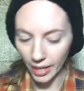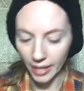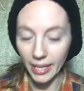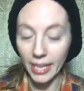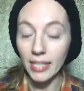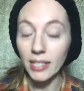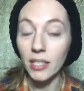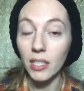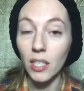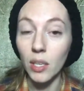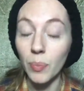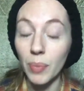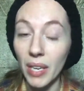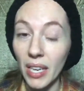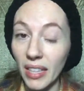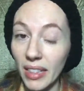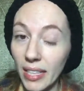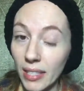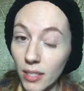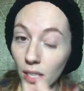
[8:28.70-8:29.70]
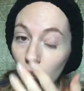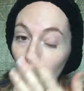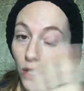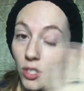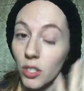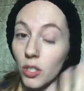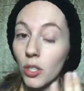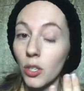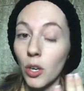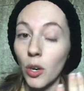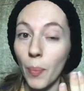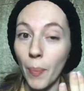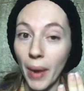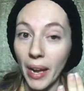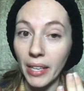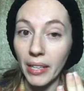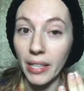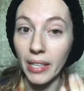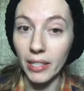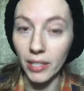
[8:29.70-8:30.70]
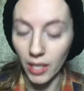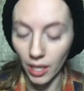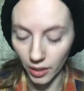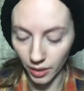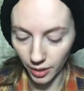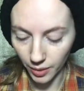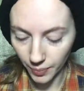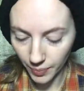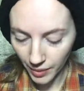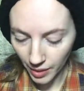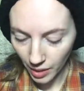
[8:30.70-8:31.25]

and that's also my lid color.